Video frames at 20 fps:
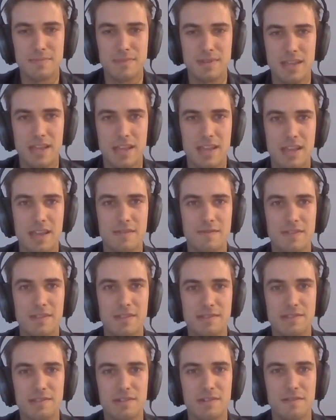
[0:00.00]
even
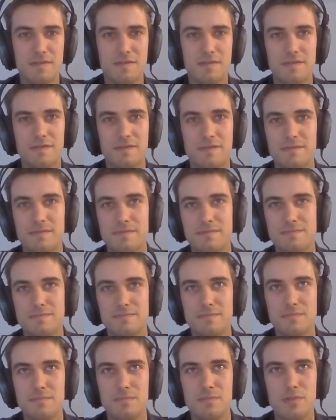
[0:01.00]
sort of
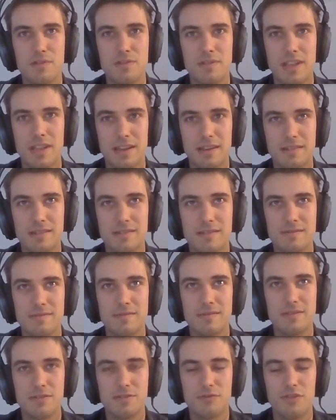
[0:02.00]
more like
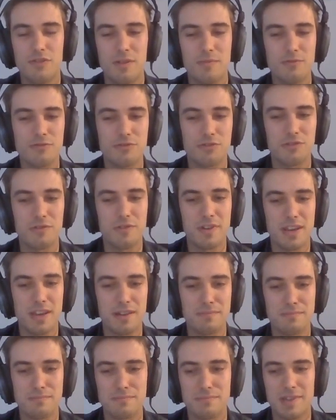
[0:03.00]

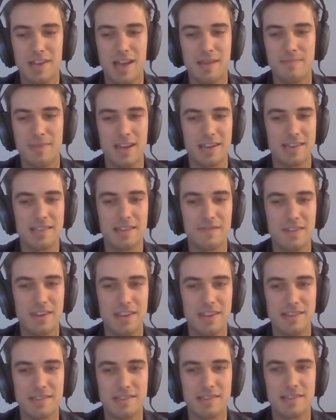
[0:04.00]
troubleshooting type
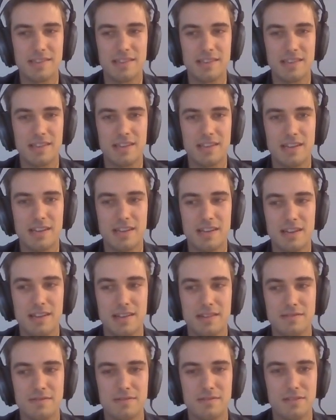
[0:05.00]
activities
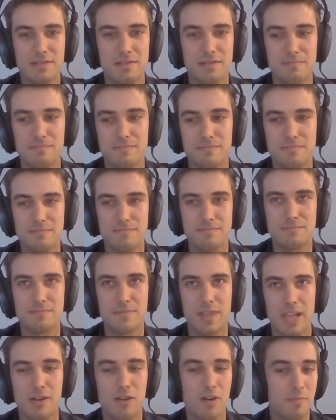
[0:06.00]
on
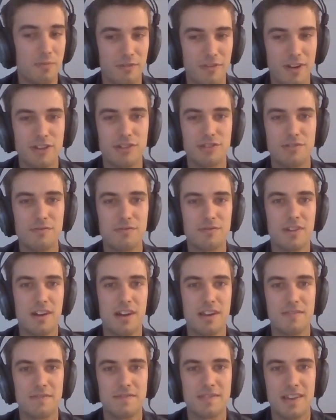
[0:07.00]
like operational
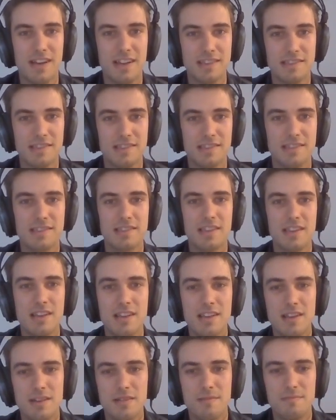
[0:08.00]
kind of tasks.
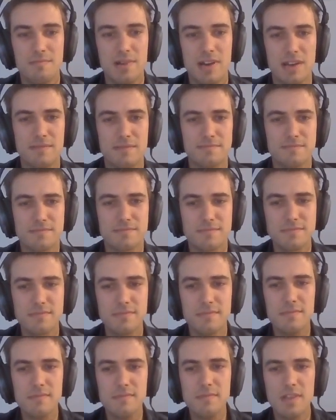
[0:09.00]
But
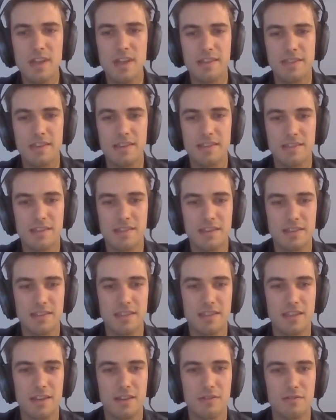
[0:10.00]
I think the thing
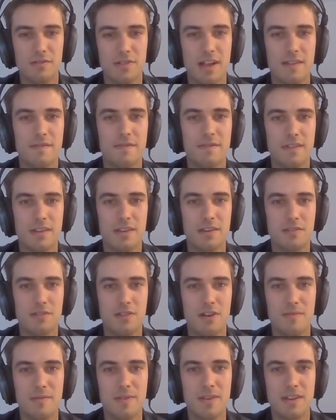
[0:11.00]
that they all have in
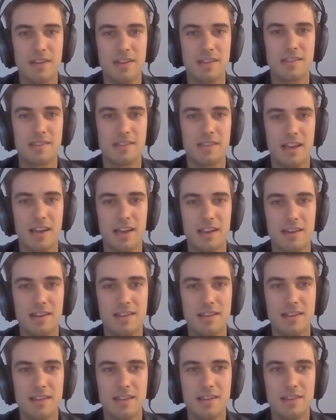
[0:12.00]
common is that
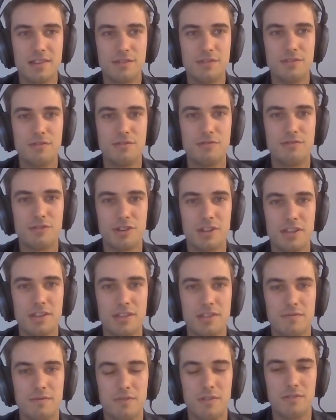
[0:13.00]
usually
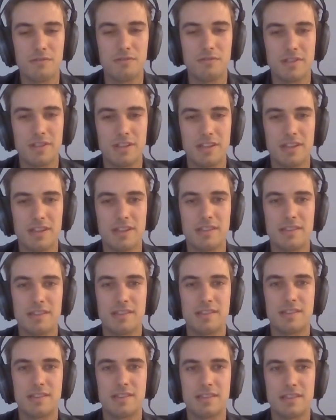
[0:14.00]
the role
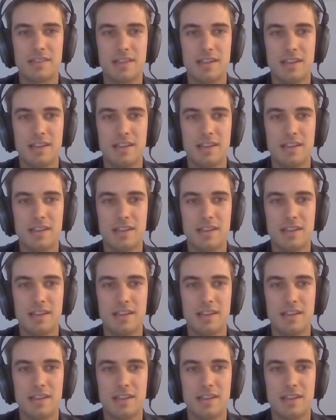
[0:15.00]
is